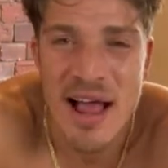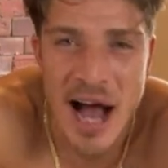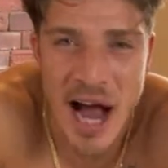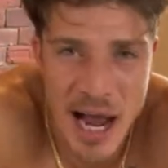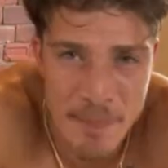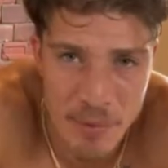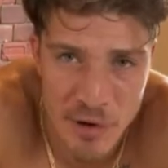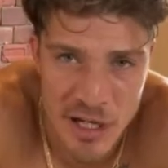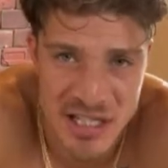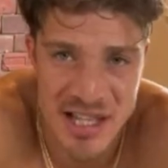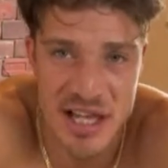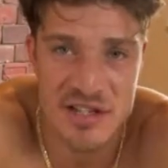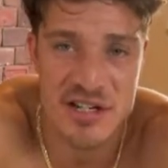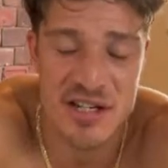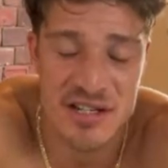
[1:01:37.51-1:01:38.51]

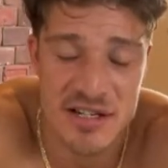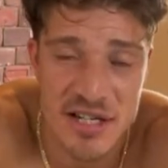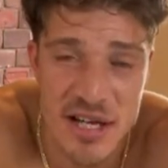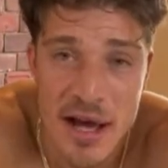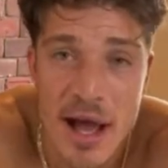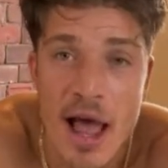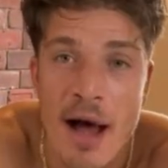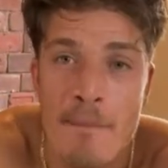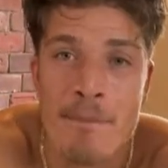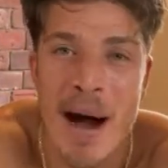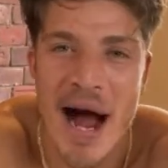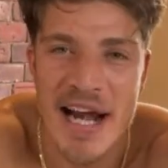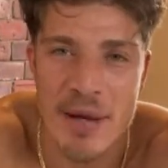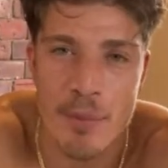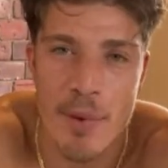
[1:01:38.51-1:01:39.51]
Hyperextensions,
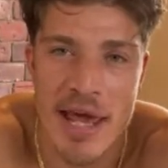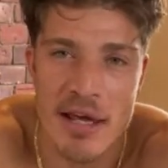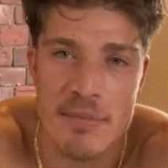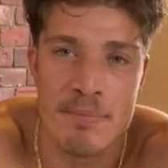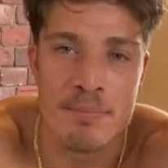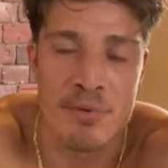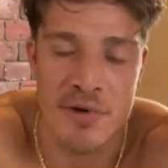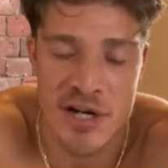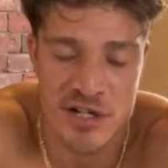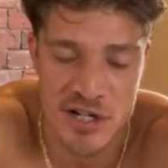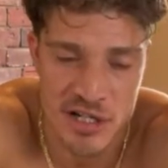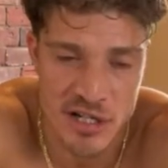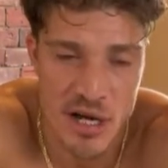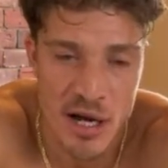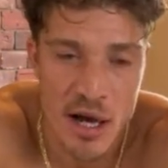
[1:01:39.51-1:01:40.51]
body weight
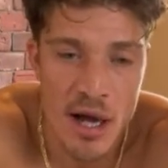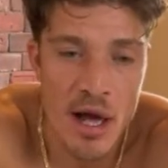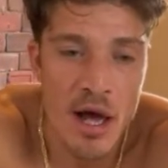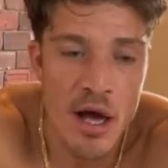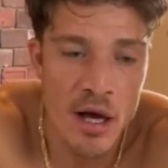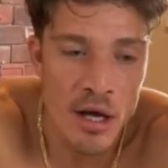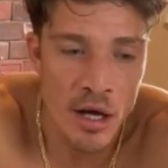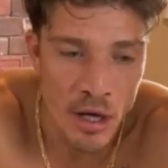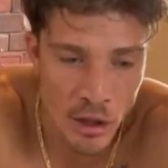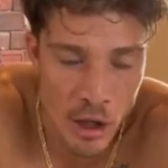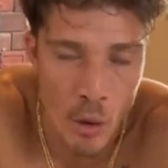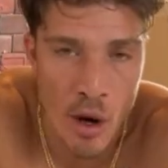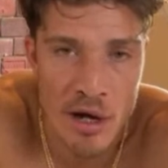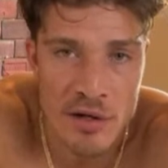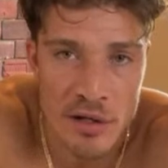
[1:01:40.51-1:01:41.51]
bridges.
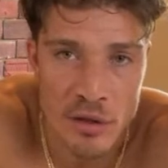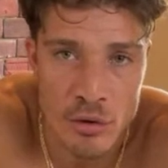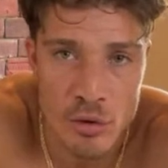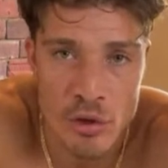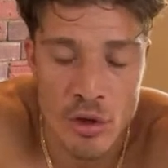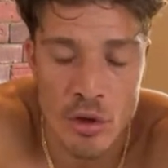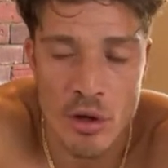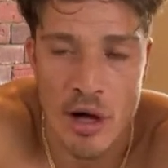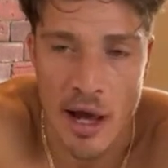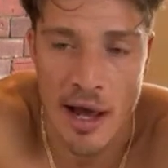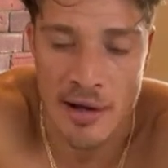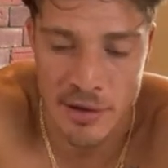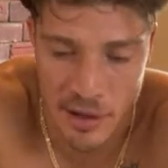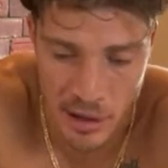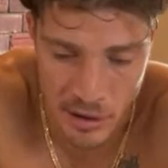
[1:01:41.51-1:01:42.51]
Go on Google
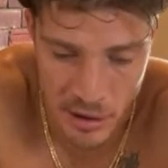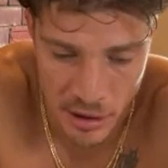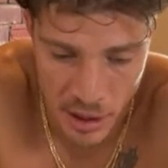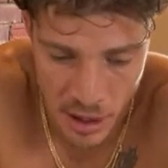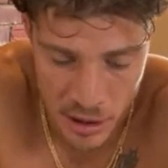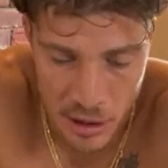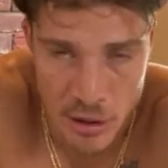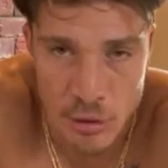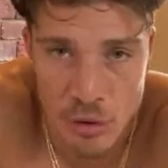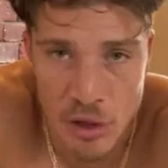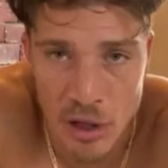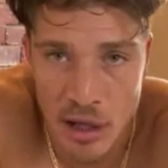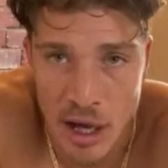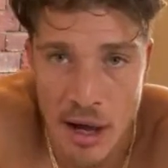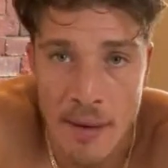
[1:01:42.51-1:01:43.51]
and
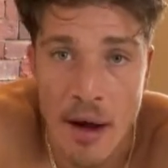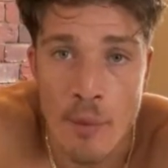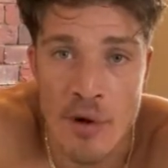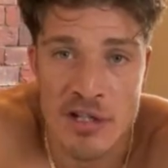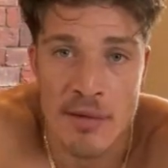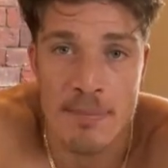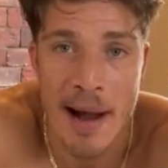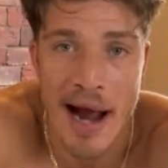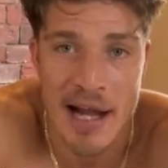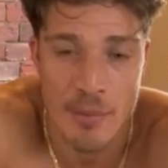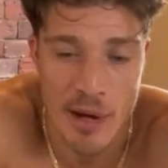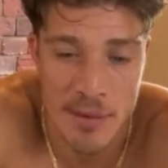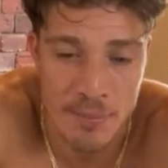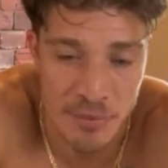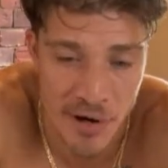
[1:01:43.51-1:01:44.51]
Google uh, what's a body
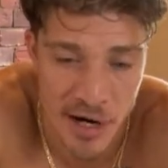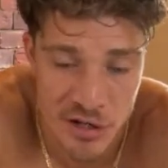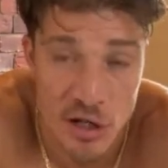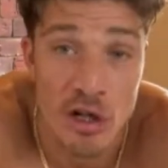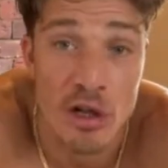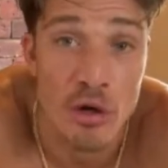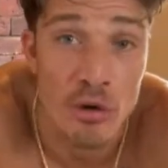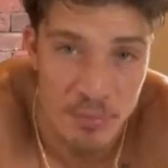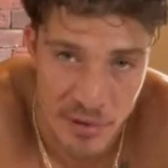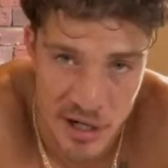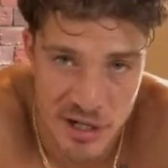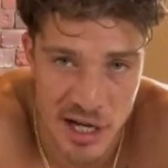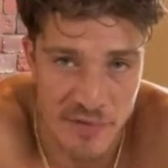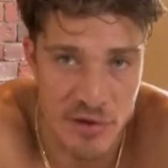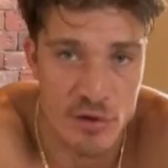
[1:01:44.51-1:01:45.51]
weight bridge, a glute
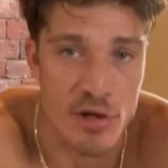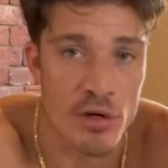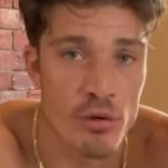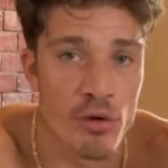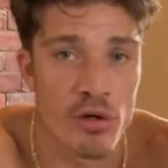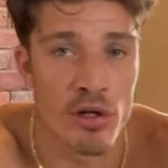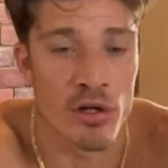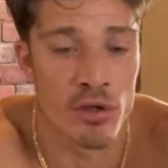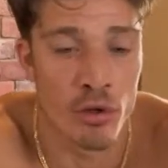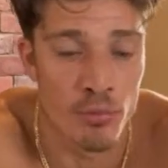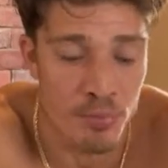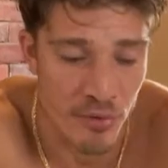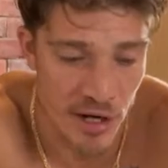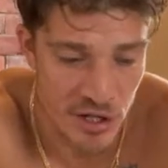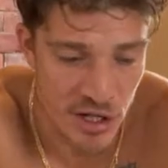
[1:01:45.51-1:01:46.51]
bridge even. You could Google a
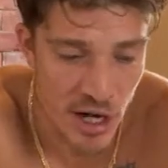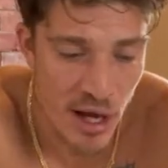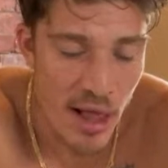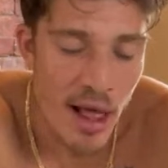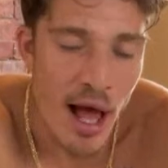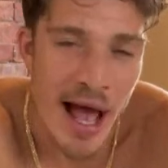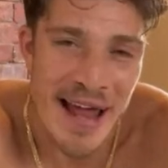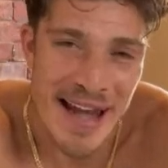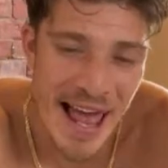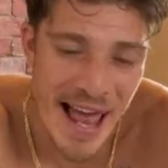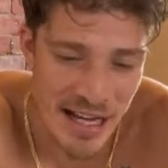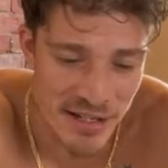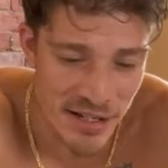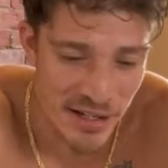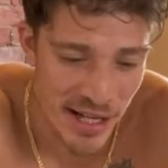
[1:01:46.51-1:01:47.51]
glute bridge. An
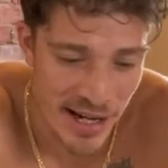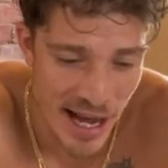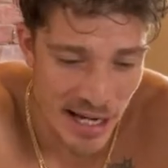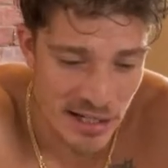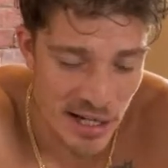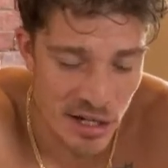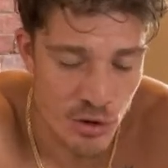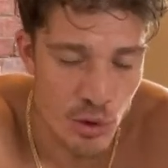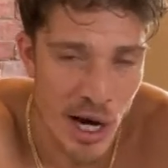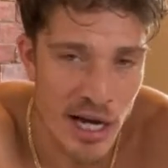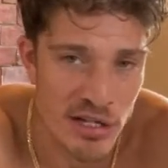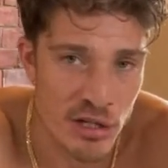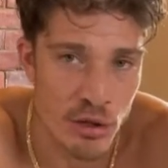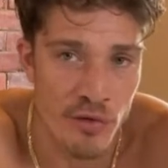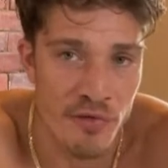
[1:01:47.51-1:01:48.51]
excellent exercise you
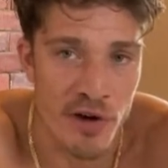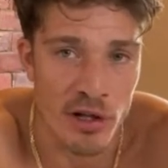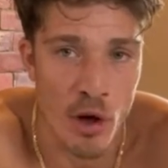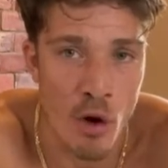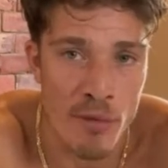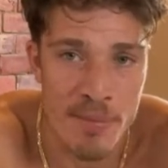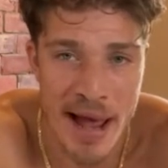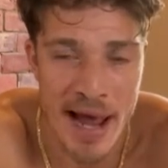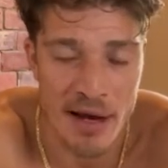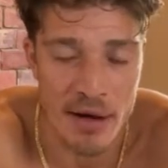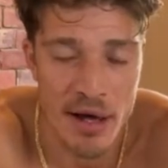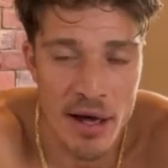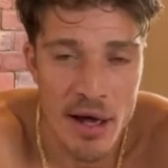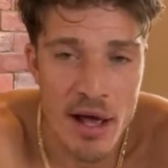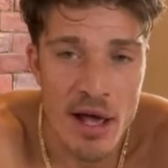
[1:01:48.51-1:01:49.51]
guys can do for your lower
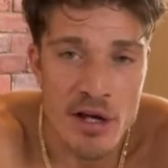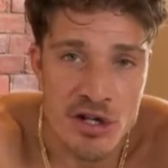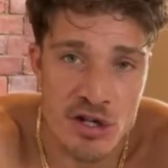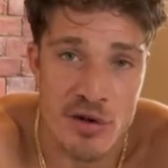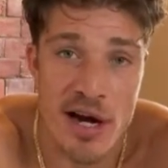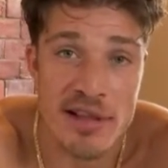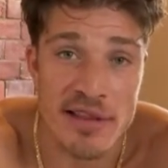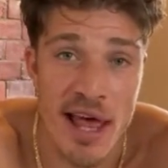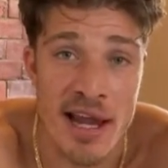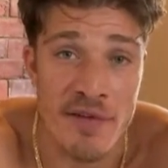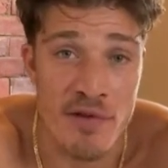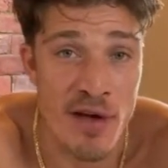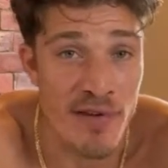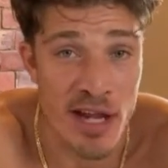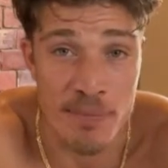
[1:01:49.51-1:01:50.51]
back strength. And if
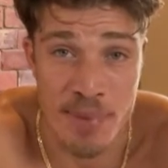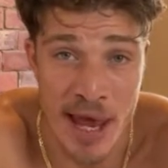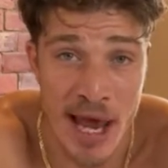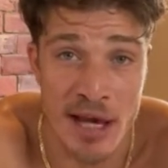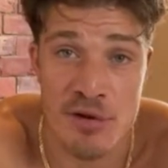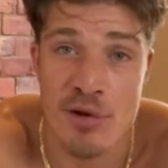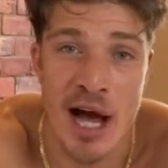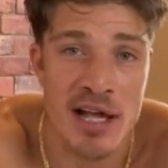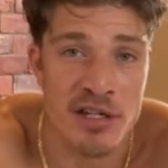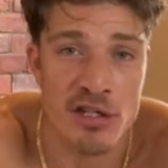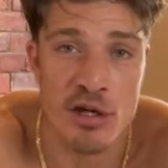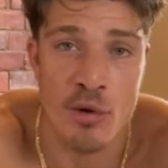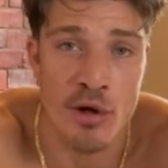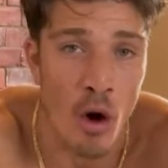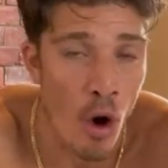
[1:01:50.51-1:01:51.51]
you have any pain, you guys can
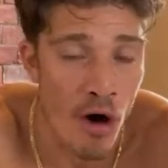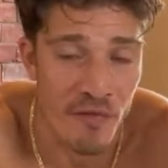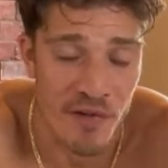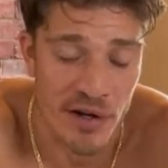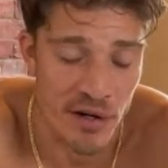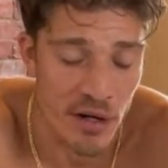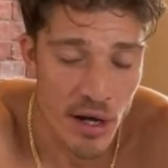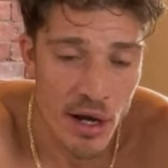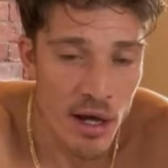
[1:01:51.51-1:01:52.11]
do it often.